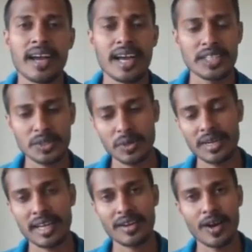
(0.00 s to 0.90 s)

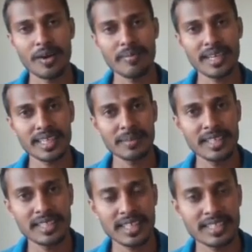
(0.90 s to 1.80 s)
Astrogade common aagi
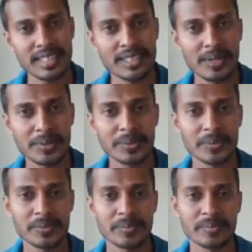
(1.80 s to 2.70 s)
namge easy aagi sigodu yavadu?
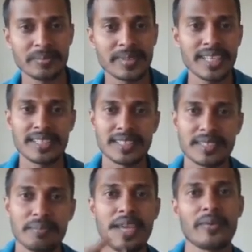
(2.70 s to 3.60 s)
That is
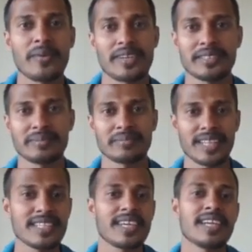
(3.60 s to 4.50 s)
plain water.
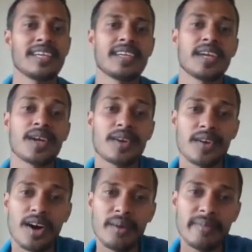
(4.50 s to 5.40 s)
Adikkene
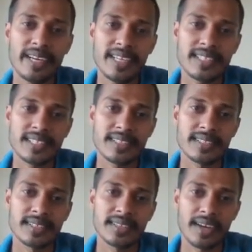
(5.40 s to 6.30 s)
commonest
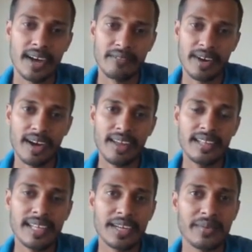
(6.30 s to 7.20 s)
of all
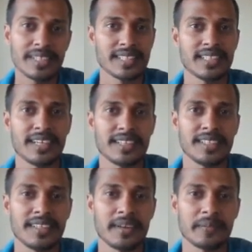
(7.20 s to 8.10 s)
liquids anta
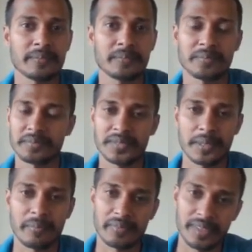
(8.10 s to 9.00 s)
karididara.
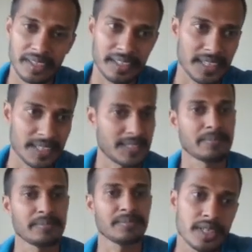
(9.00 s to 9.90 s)
Yes.
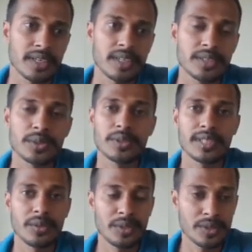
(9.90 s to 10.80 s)
So
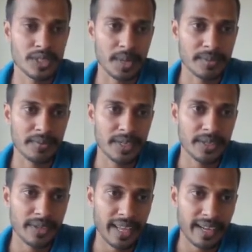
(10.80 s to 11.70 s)
now you stop the
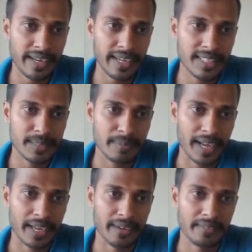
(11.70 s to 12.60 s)
video, read this
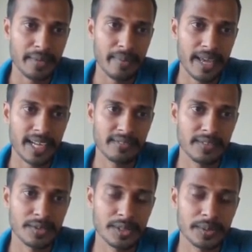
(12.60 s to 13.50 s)
paragraph. Ee paragraph
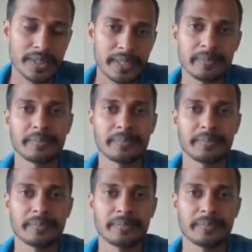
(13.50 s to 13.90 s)
nu onsa todi.